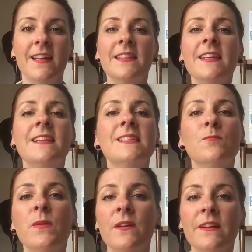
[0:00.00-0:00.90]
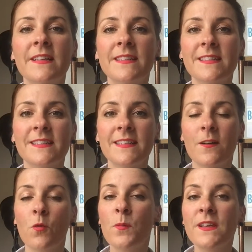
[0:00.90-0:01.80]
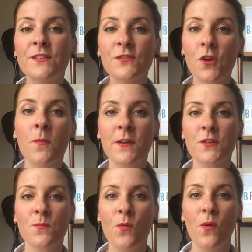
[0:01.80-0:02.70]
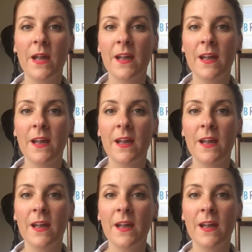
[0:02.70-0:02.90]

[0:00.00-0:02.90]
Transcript: the experience will be so much more